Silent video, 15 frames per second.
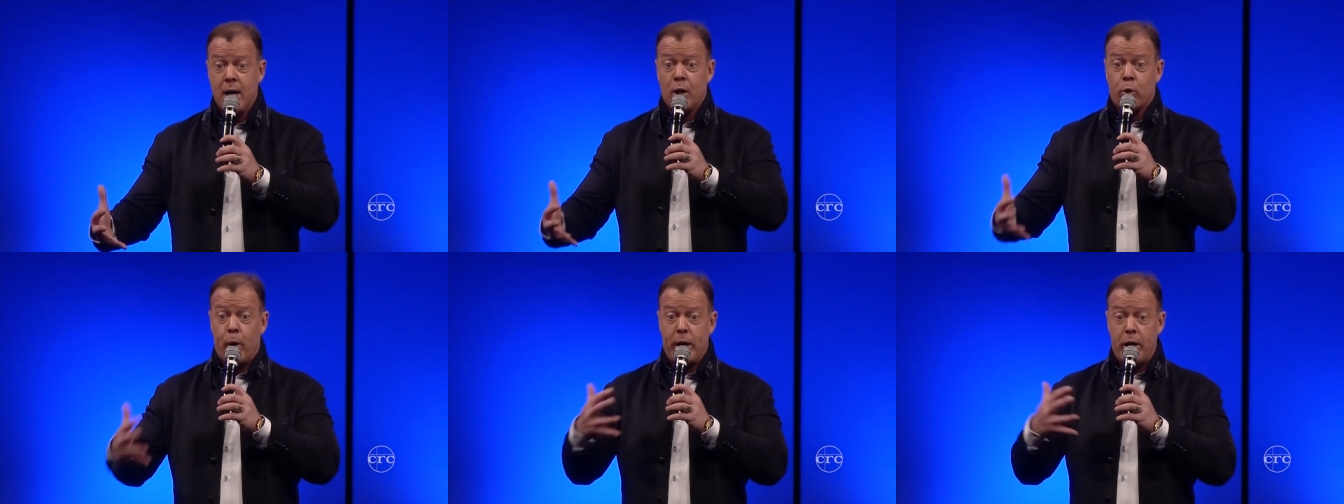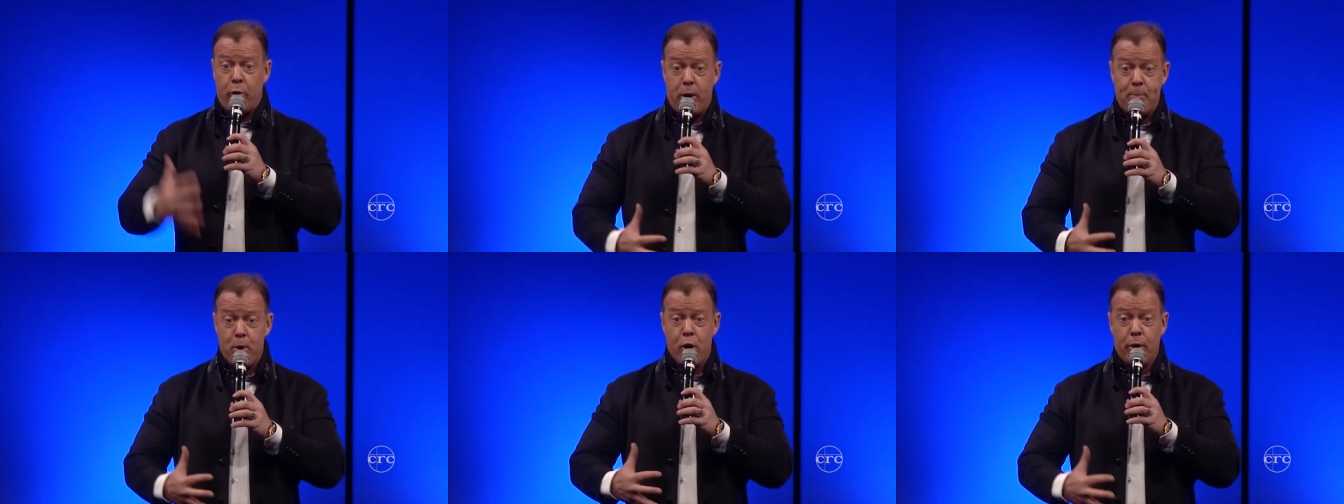when he
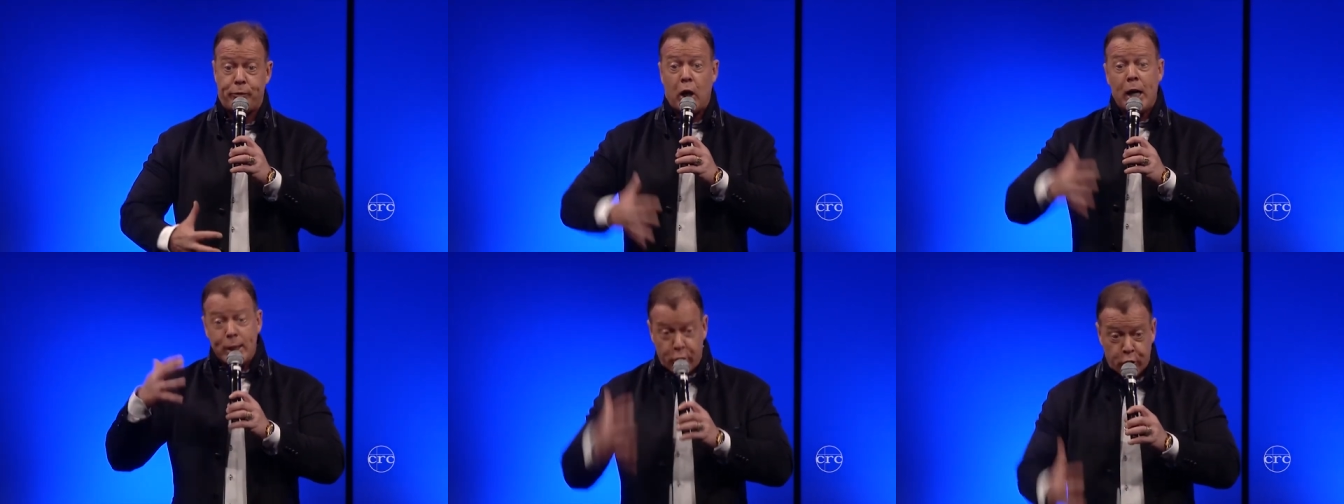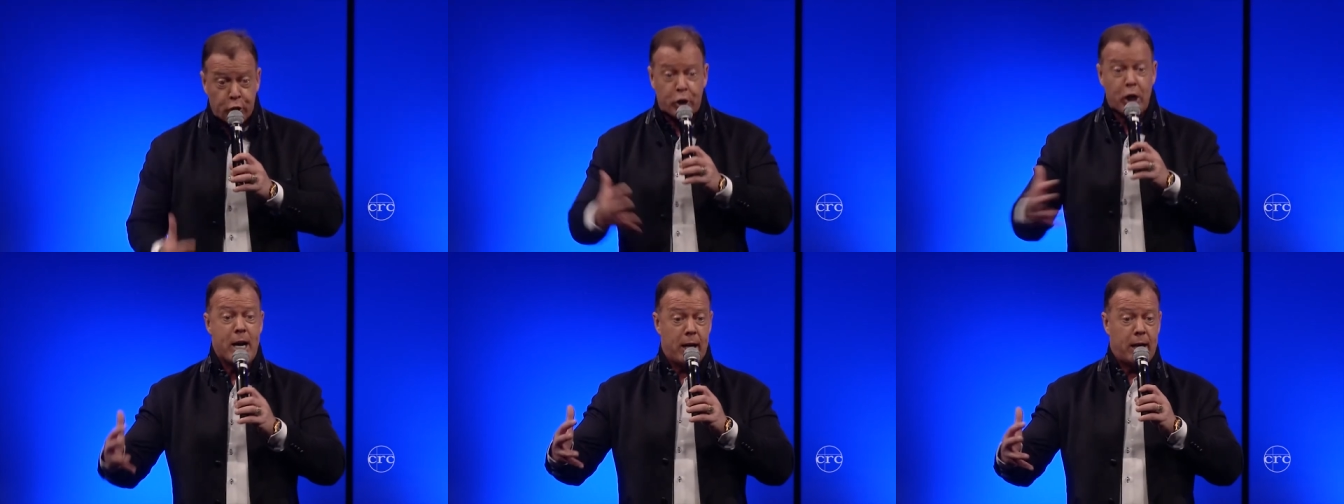removes
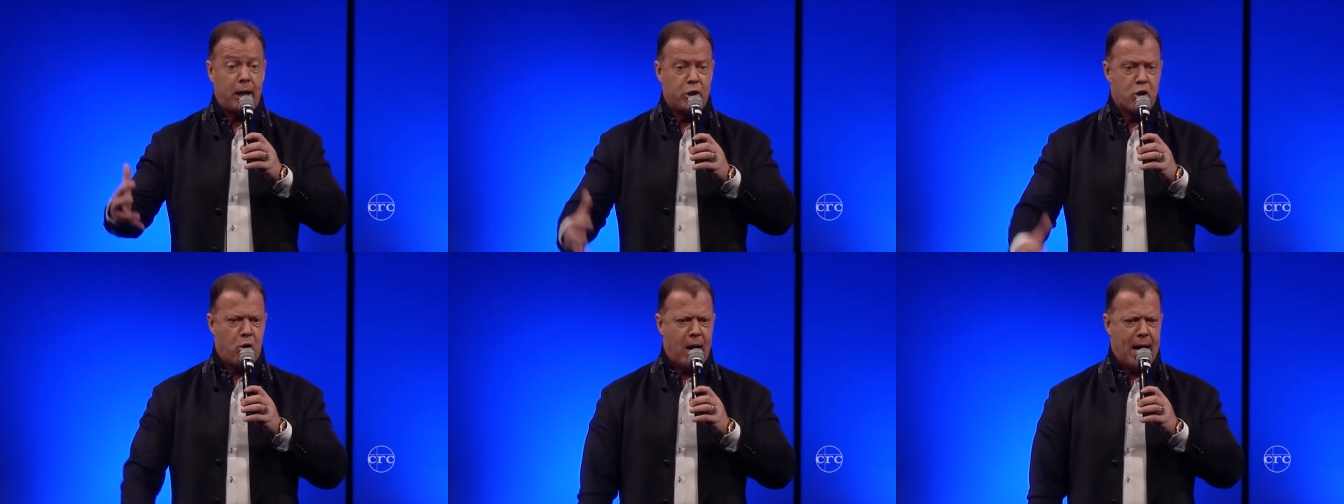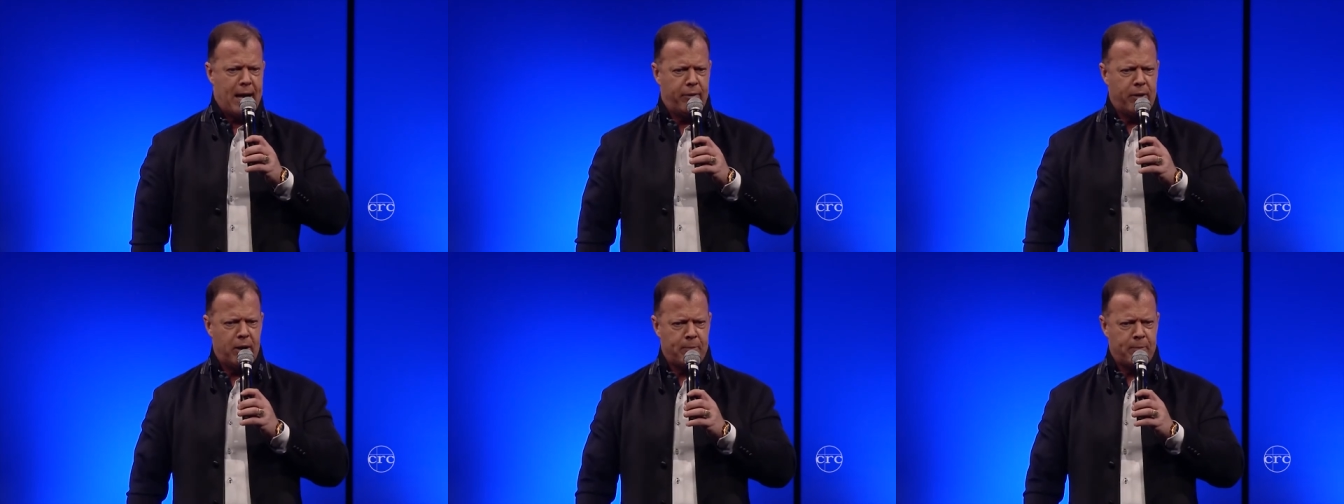sin in your life.